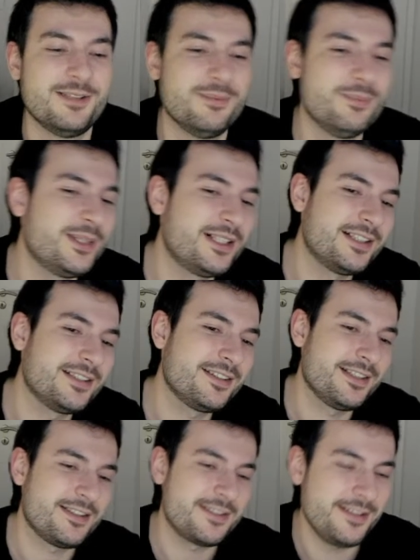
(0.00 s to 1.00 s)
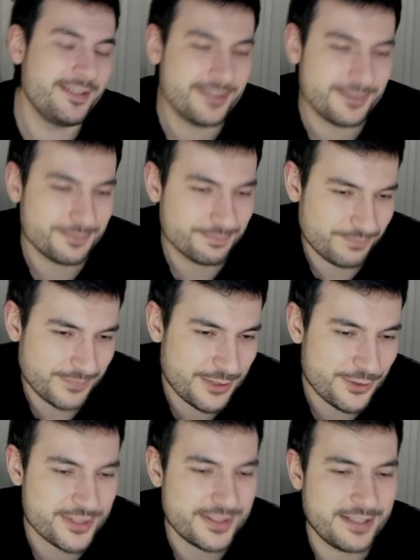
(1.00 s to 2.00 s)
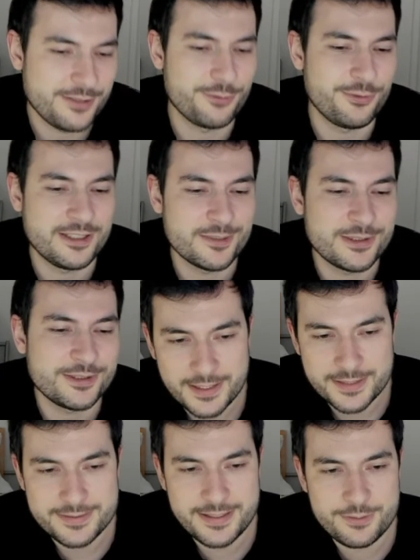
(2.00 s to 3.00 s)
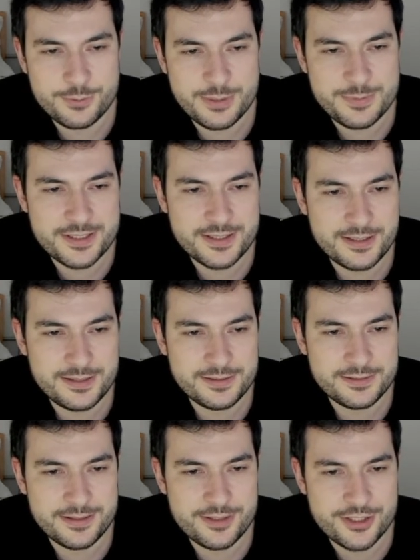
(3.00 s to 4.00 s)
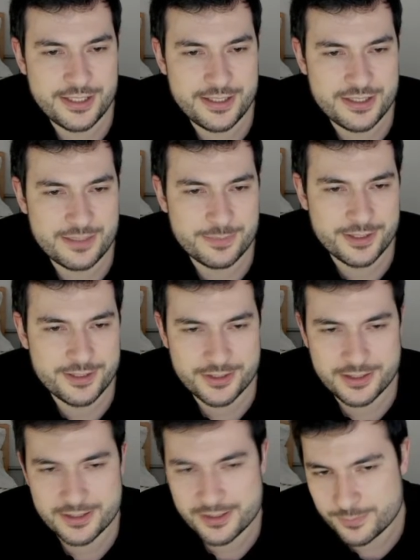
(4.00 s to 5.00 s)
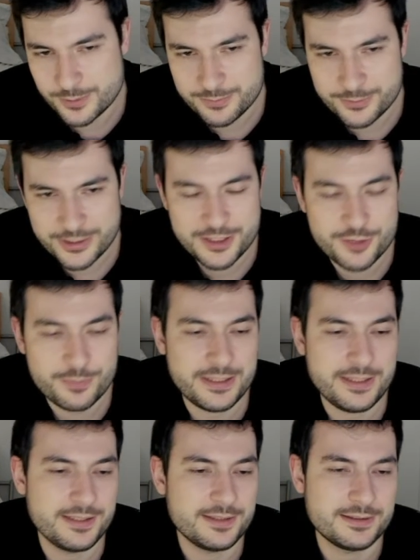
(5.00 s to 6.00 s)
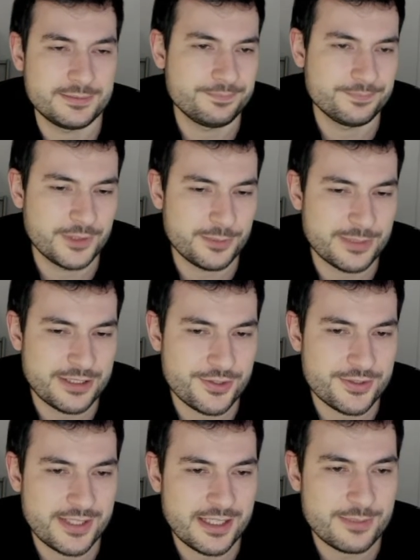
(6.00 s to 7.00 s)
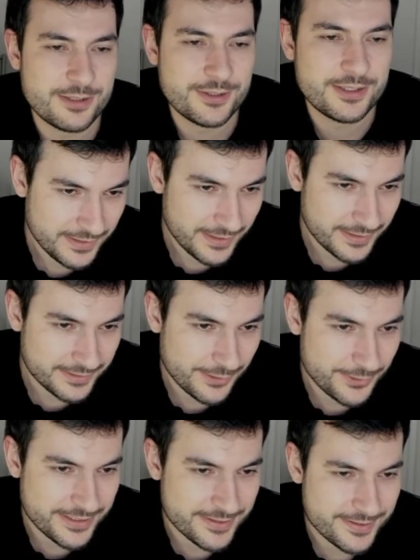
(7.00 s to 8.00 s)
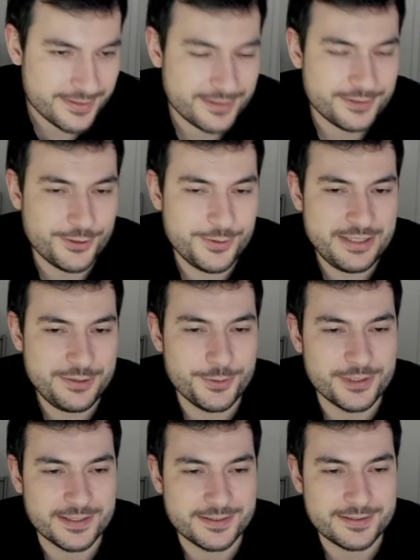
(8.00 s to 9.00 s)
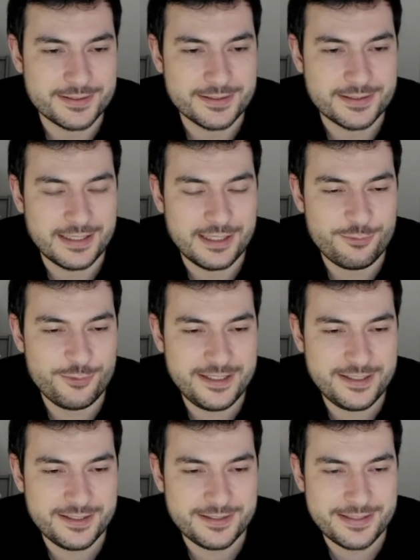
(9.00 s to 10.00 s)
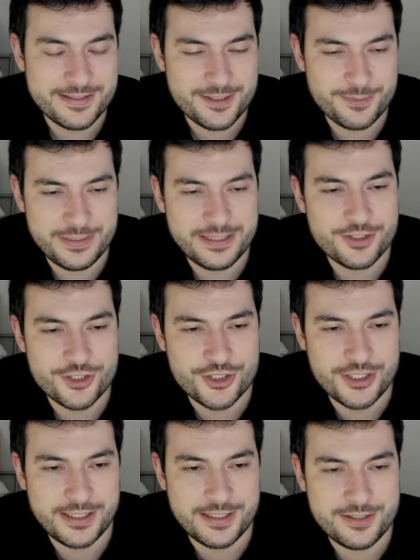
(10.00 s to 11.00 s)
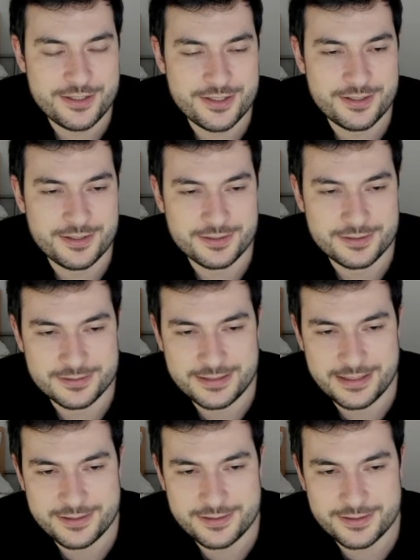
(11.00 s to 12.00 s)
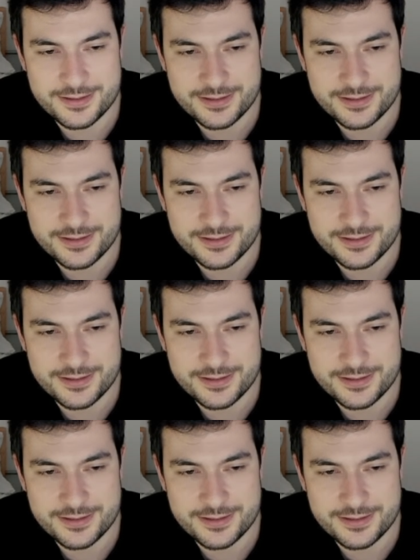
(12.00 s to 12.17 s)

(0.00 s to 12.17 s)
but it's still interesting to think about it. Then Ripsnarl didn't change that much, got 1 more HP, not much to say about it. Now this, Tony Two Tusk. I think that's the biggest change that